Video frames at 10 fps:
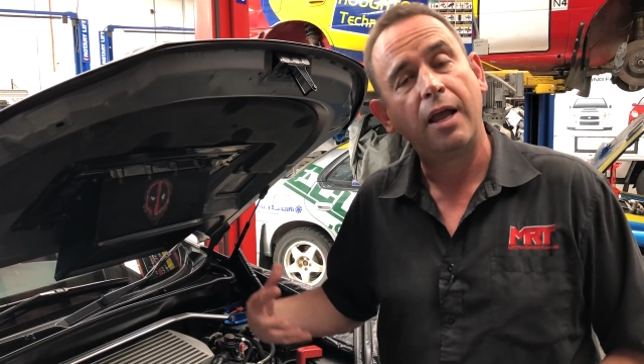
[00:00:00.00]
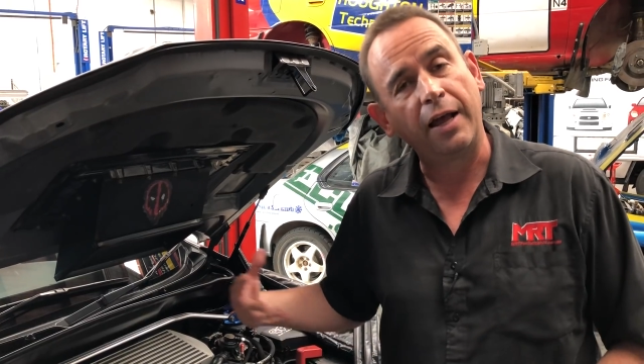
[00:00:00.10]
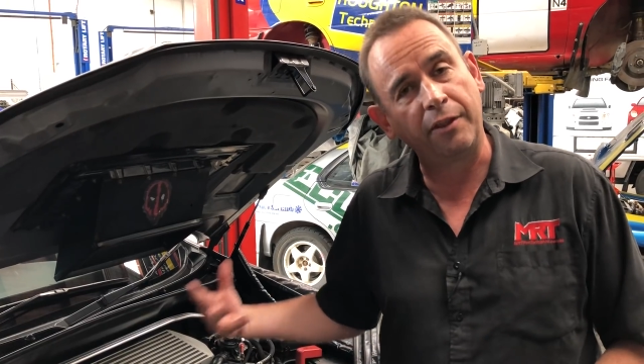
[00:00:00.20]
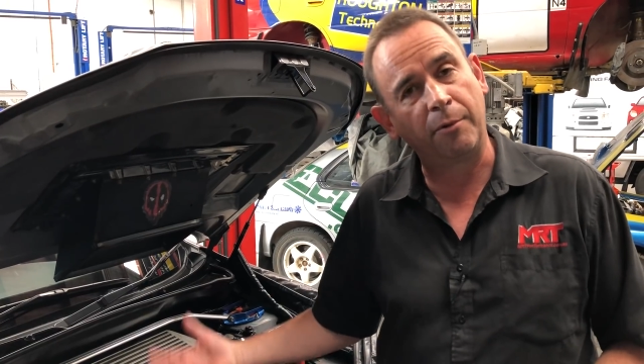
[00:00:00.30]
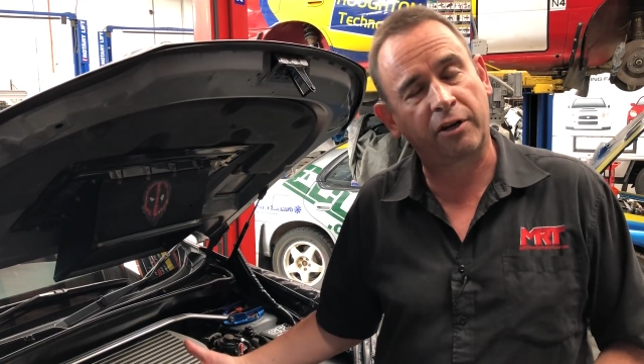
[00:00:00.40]

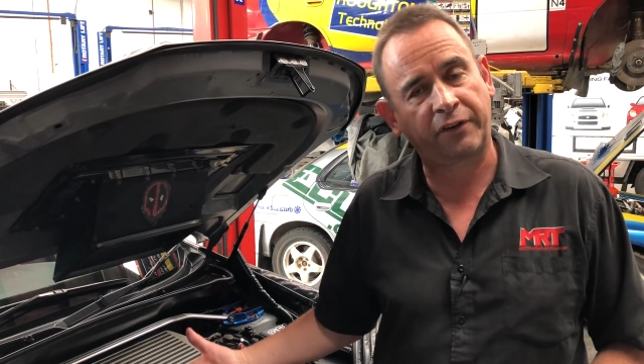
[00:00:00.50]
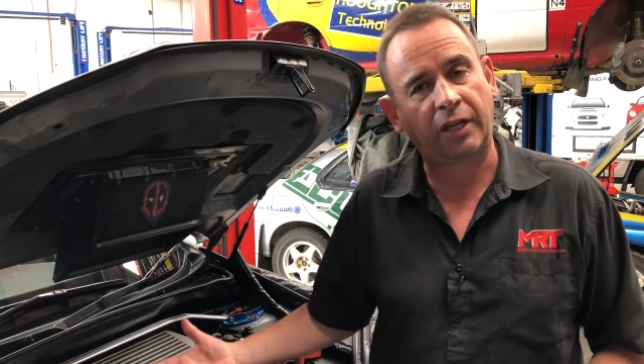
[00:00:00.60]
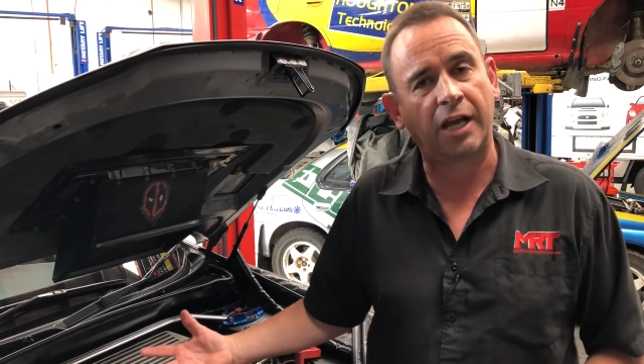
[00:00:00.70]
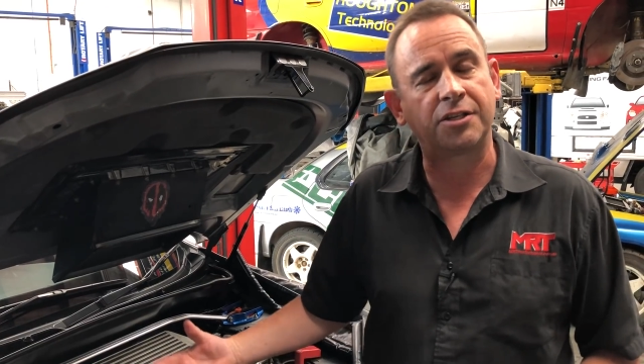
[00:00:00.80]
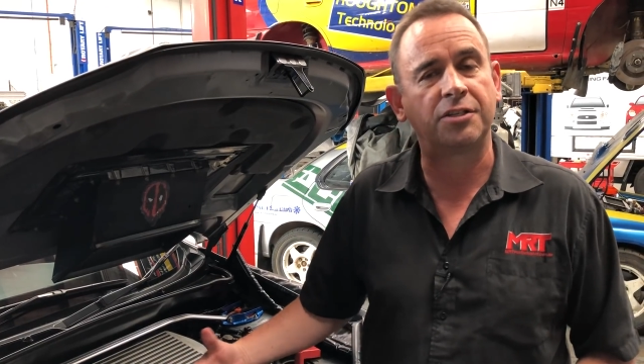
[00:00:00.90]
and the
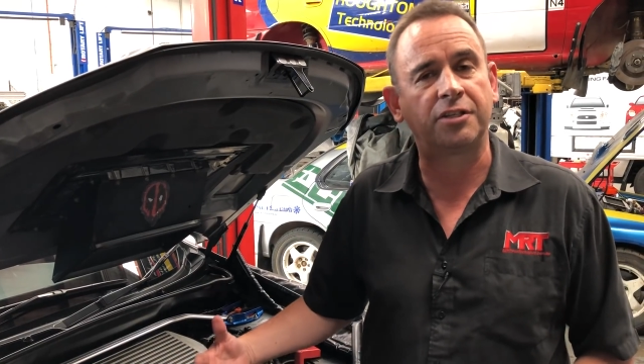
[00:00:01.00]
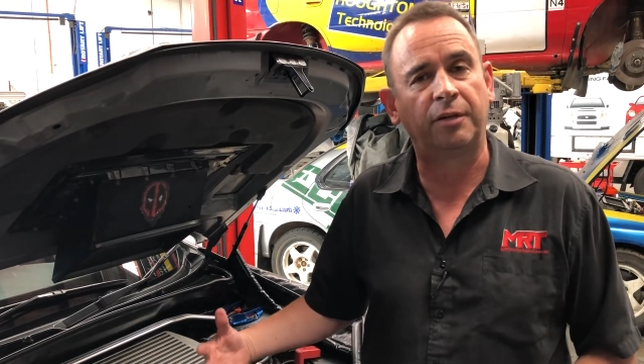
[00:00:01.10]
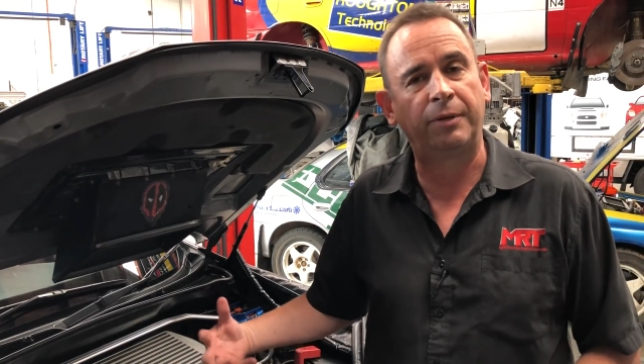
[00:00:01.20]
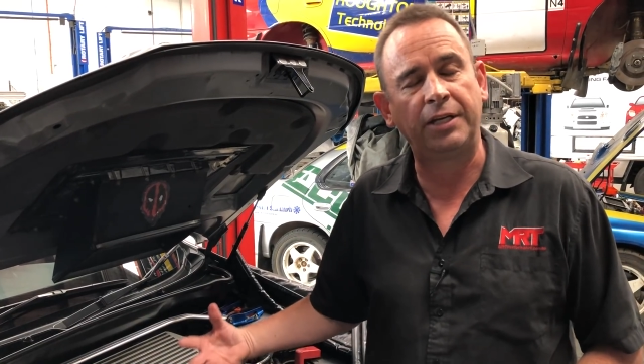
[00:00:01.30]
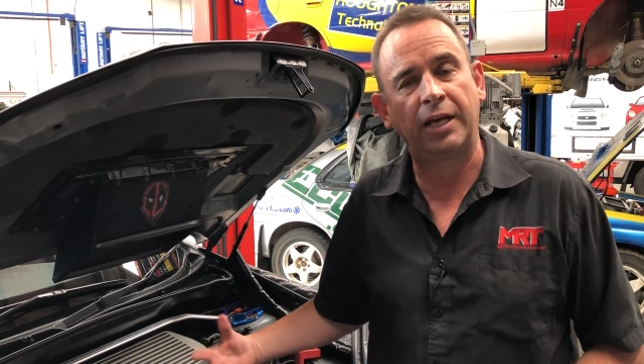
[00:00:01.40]
modifications that
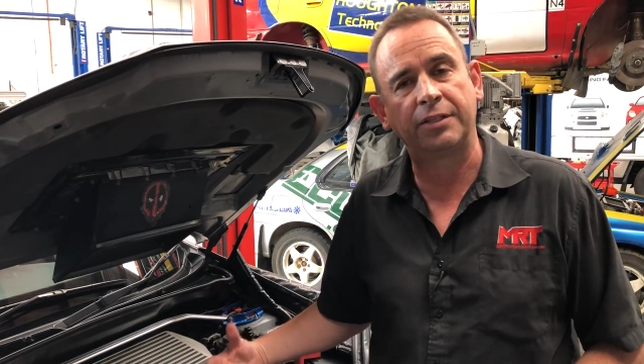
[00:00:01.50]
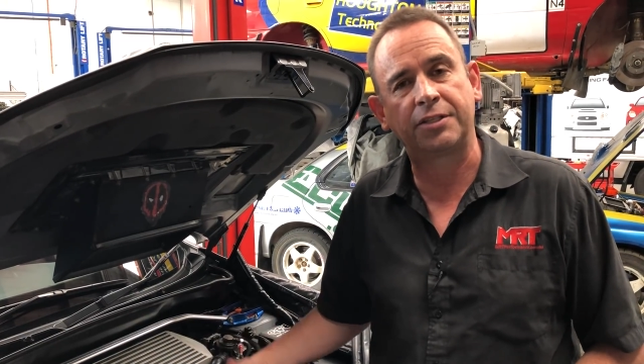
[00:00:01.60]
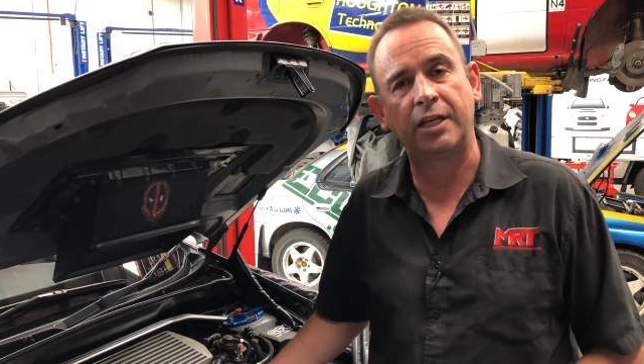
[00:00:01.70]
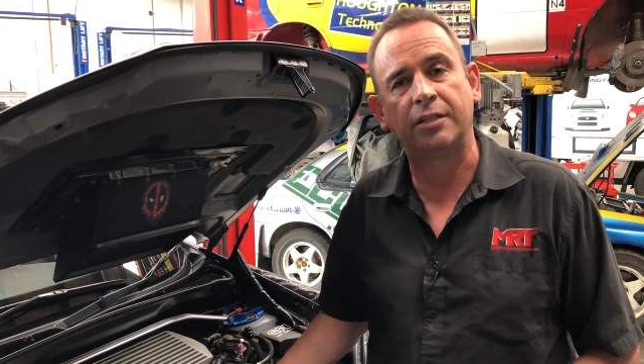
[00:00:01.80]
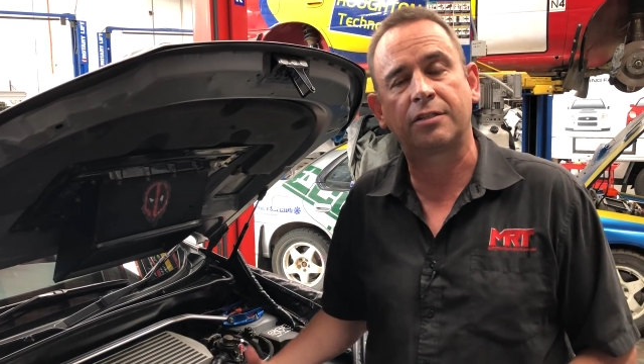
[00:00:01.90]
have been done
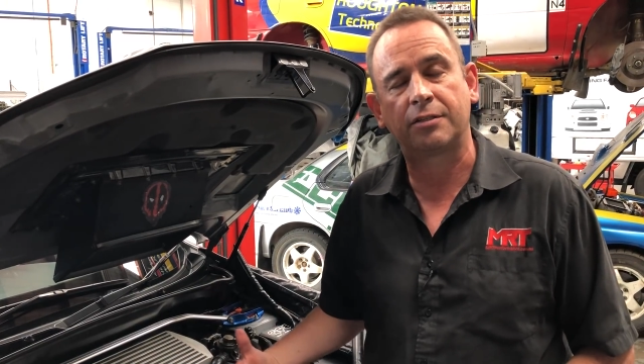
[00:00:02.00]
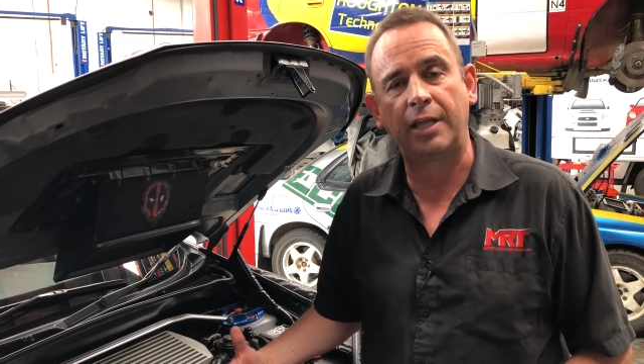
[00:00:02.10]
since.